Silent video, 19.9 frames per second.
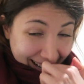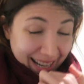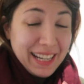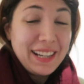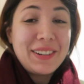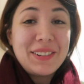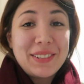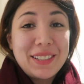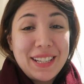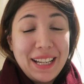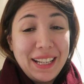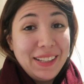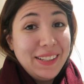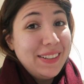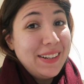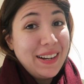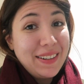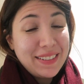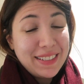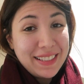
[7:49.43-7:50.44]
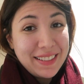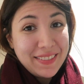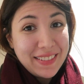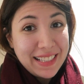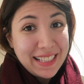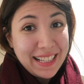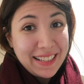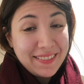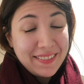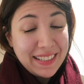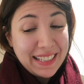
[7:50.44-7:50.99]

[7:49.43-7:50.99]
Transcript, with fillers: I can't tell you how nervous I